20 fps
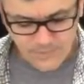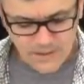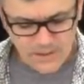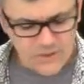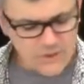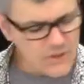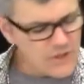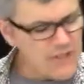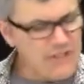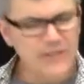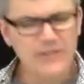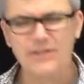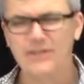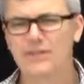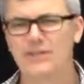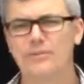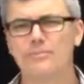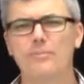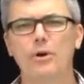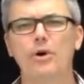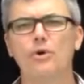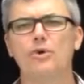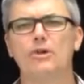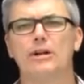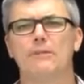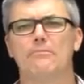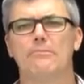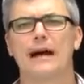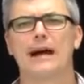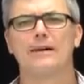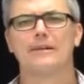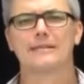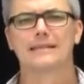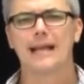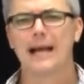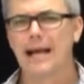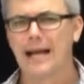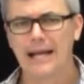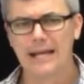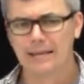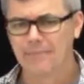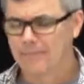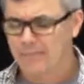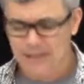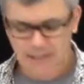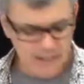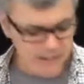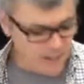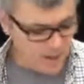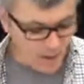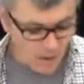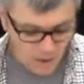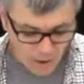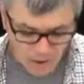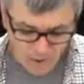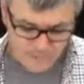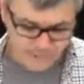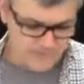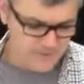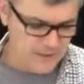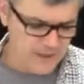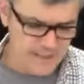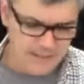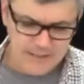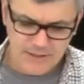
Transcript: Jesus spoke about time often.